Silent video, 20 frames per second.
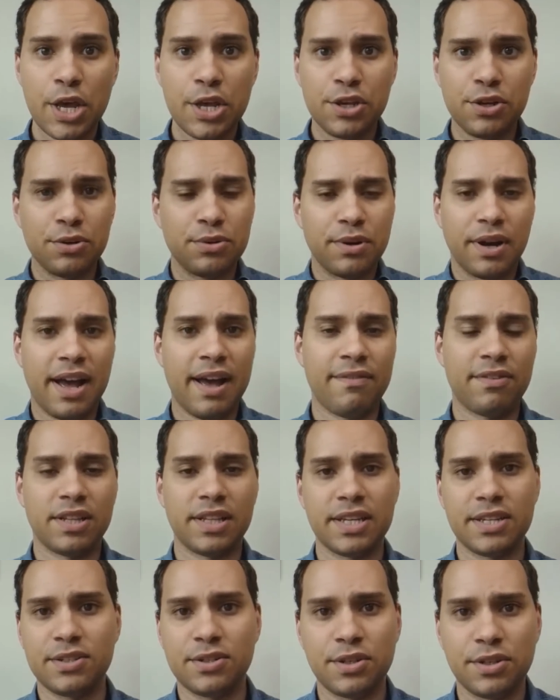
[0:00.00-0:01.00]
You have a
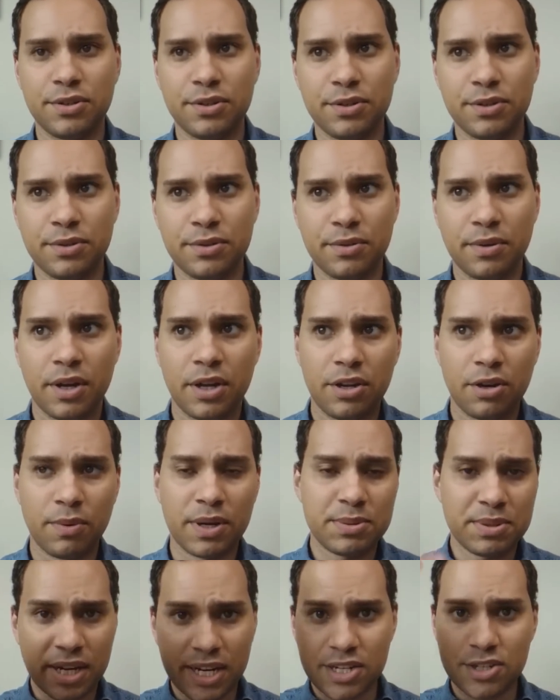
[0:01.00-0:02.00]
link to your
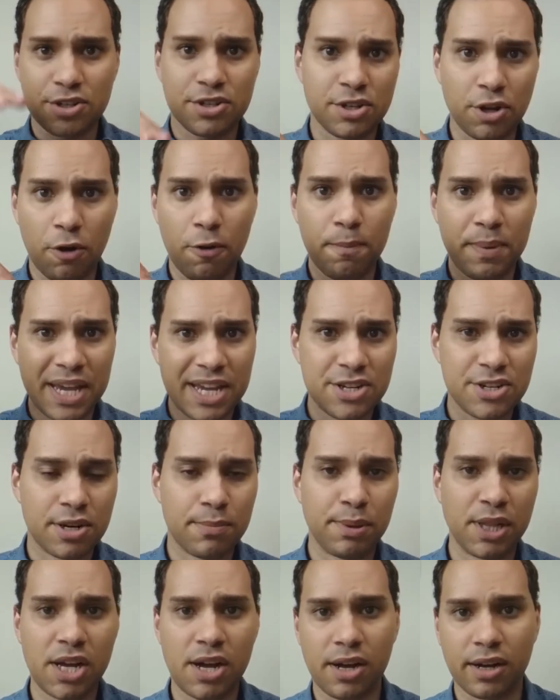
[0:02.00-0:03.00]
website, it's just a homepage and
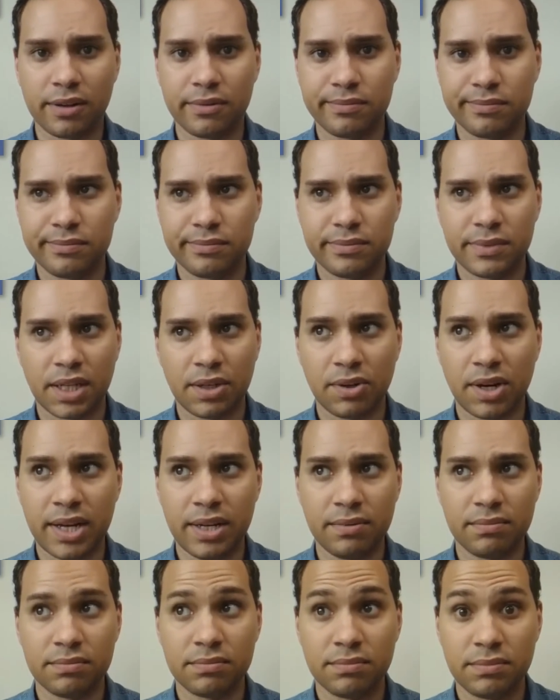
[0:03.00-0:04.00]
a blog. Like,
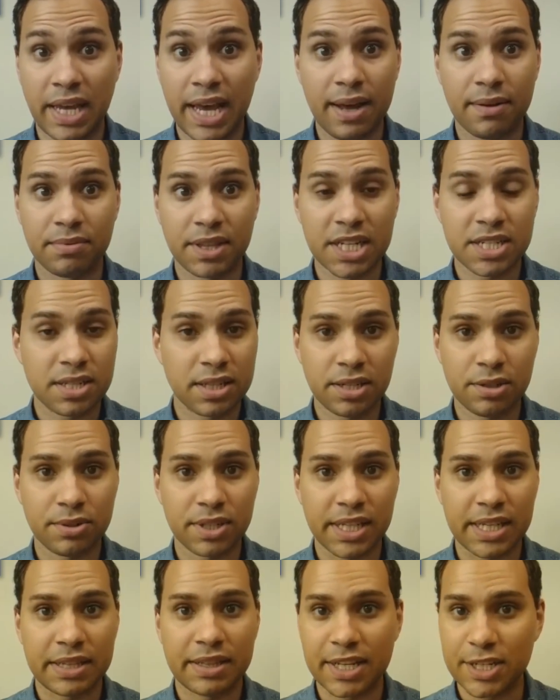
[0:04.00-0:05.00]
right? Yeah, that's
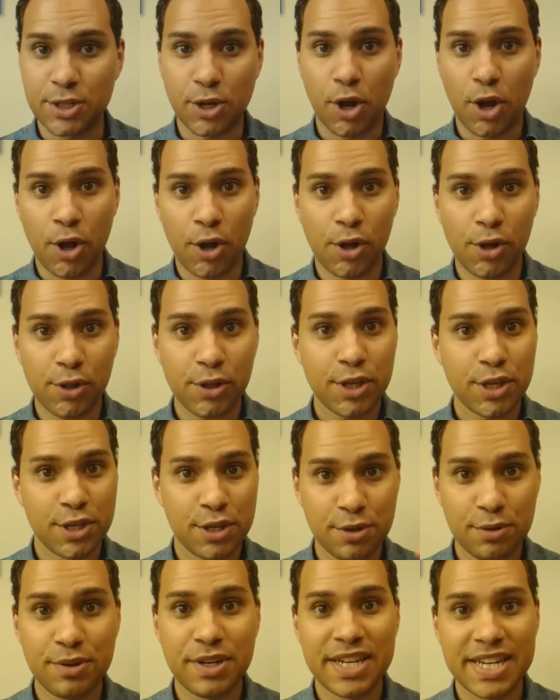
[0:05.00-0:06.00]
literally, that's all
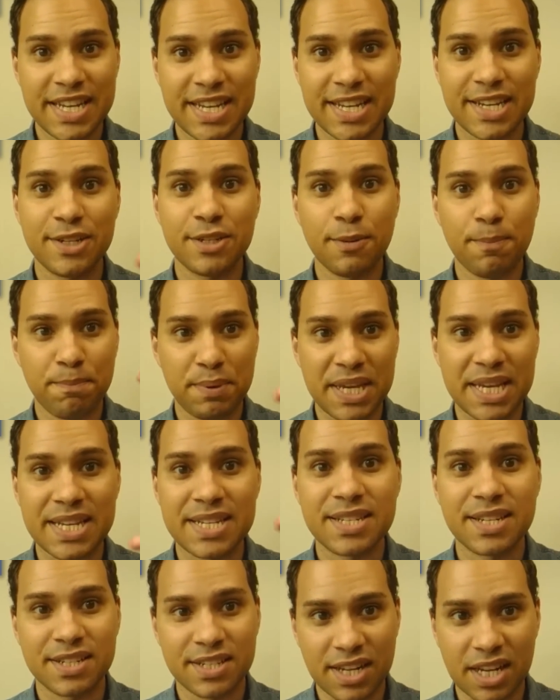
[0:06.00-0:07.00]
you need to be
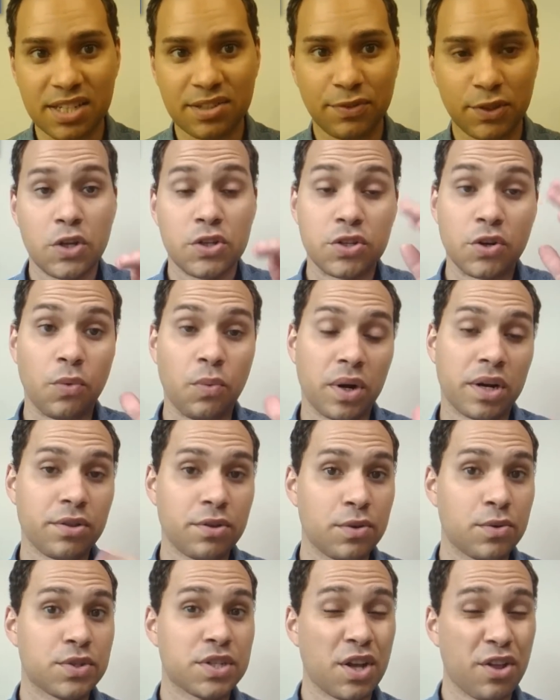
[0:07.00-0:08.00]
successful. So, what are
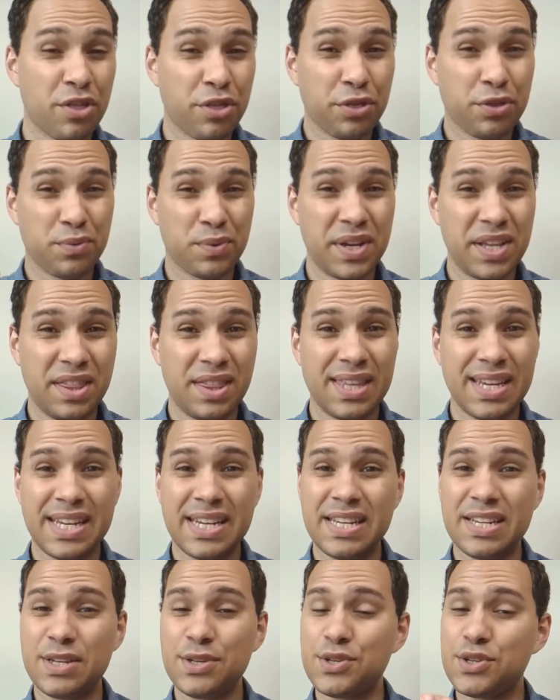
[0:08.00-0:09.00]
those three
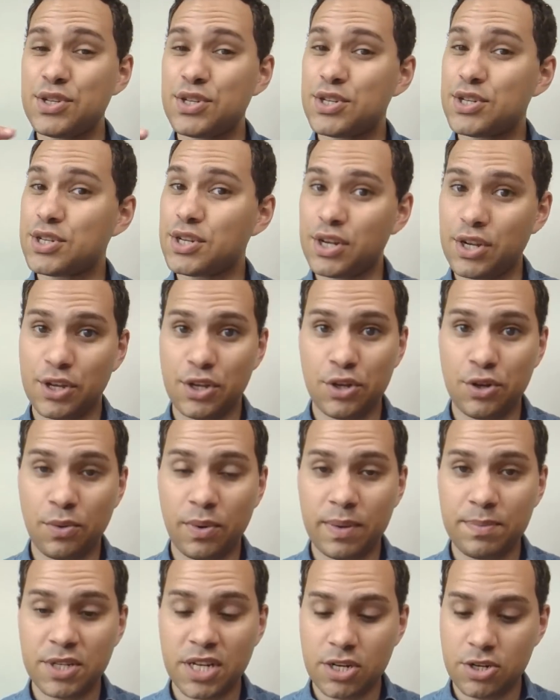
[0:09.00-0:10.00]
things your
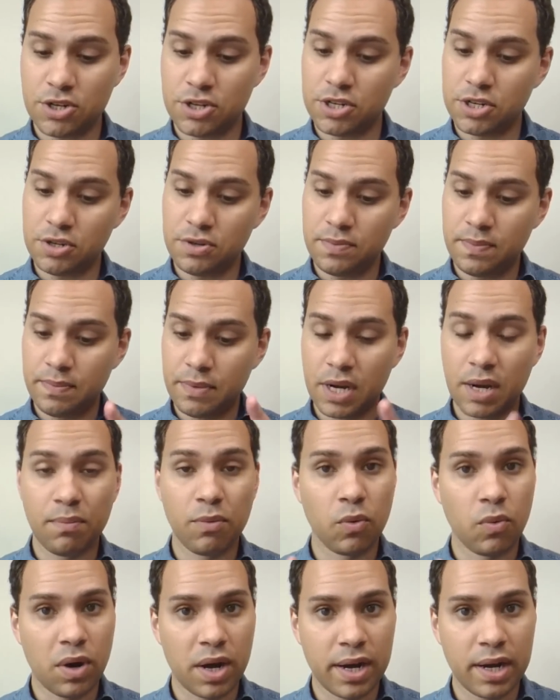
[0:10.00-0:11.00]
website should do?
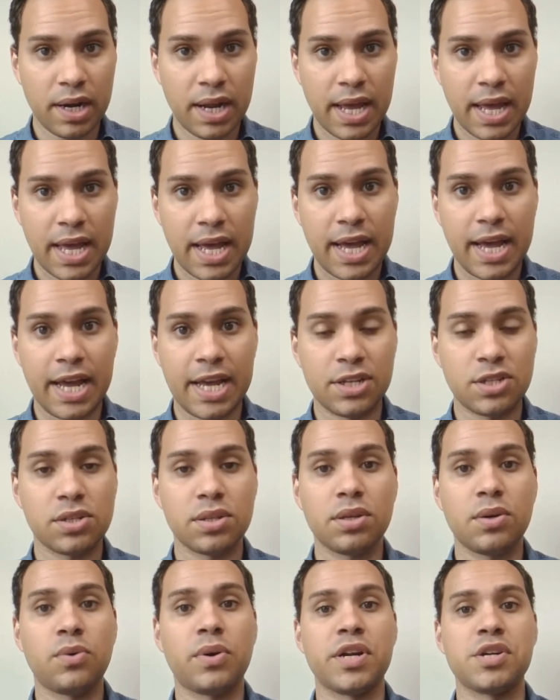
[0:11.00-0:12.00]
Number one,
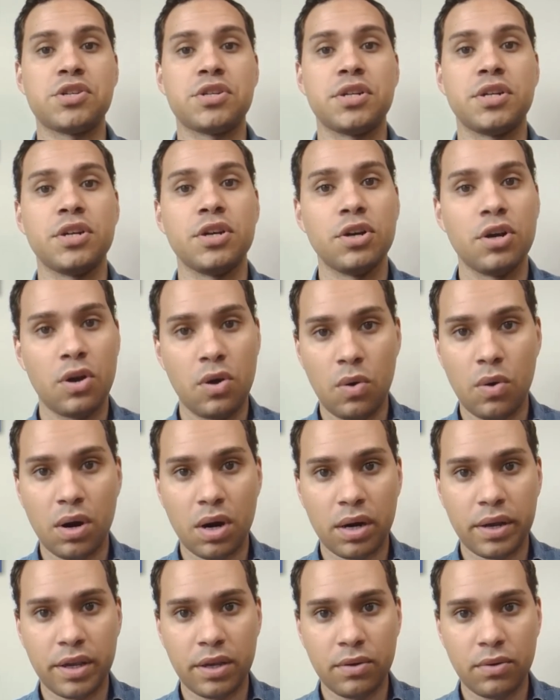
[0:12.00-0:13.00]
answer the question, Who
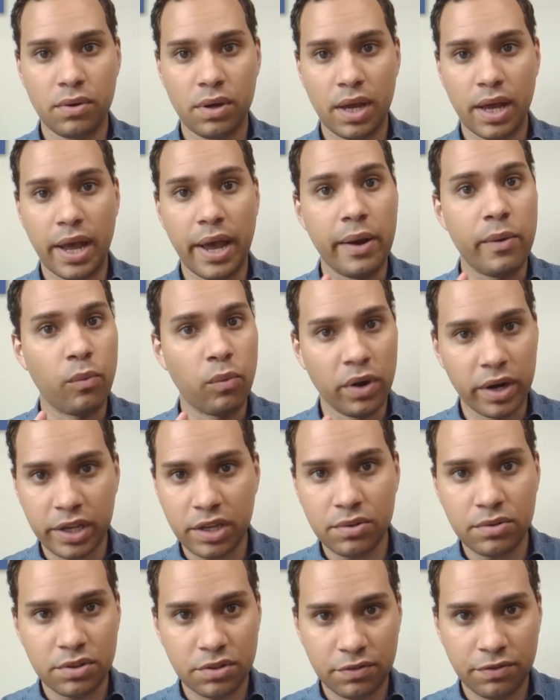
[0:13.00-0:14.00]
are you and what do
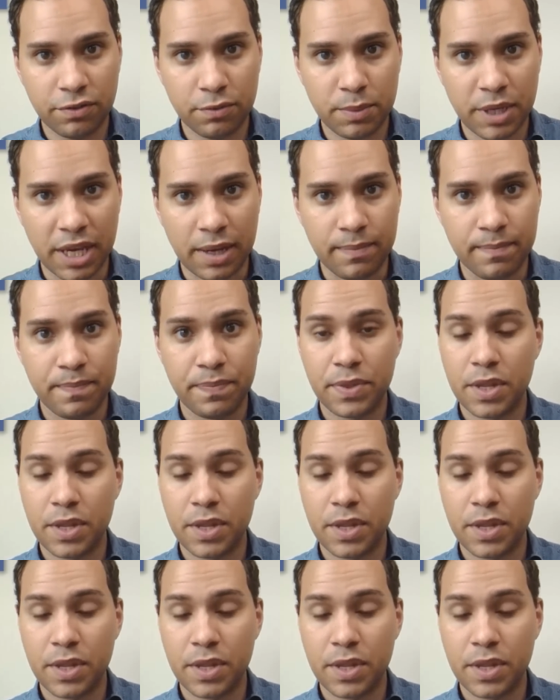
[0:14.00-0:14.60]
you do for me?